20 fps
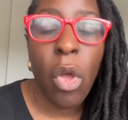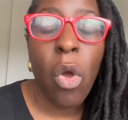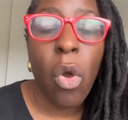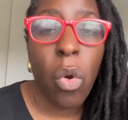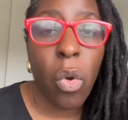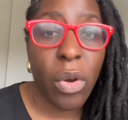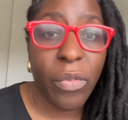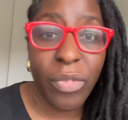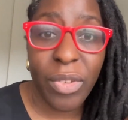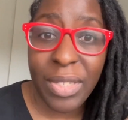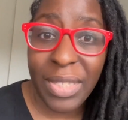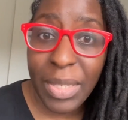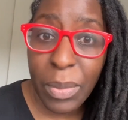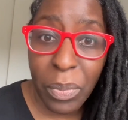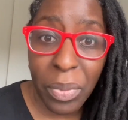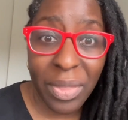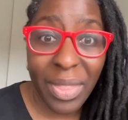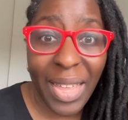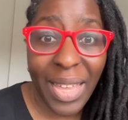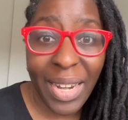or if your
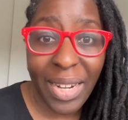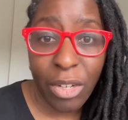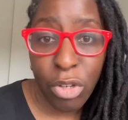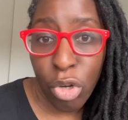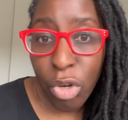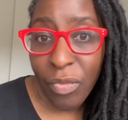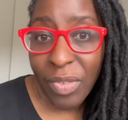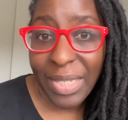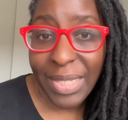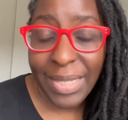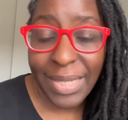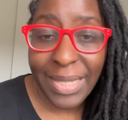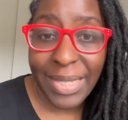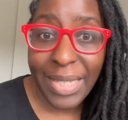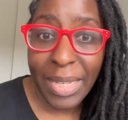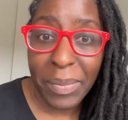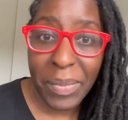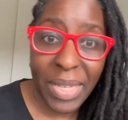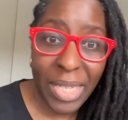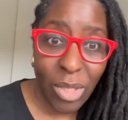sympathetic nervous
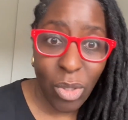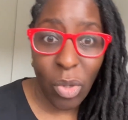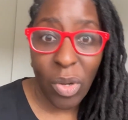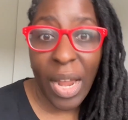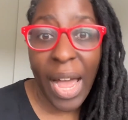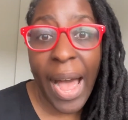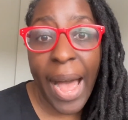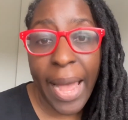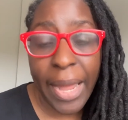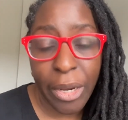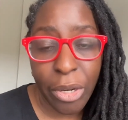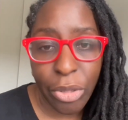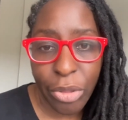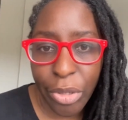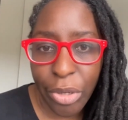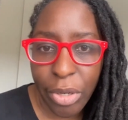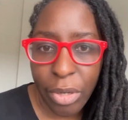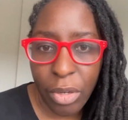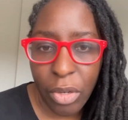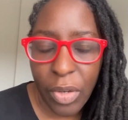system is on high
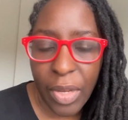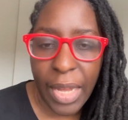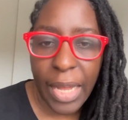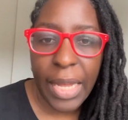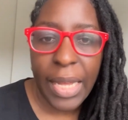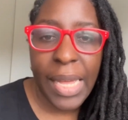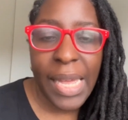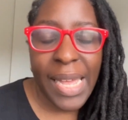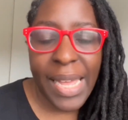alert, okay?